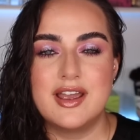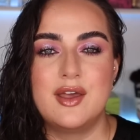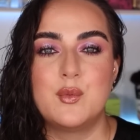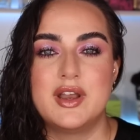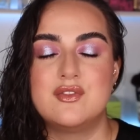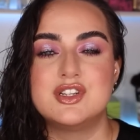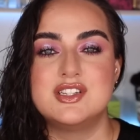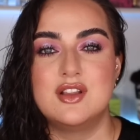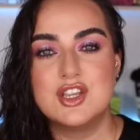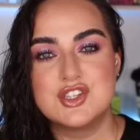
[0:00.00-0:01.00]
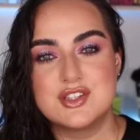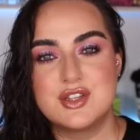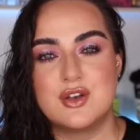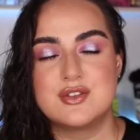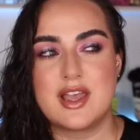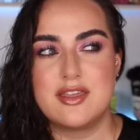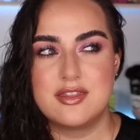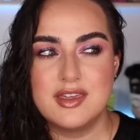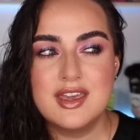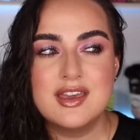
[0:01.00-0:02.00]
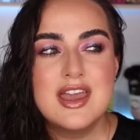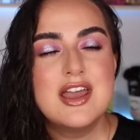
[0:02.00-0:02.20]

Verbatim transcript: And whenever she launches those, I think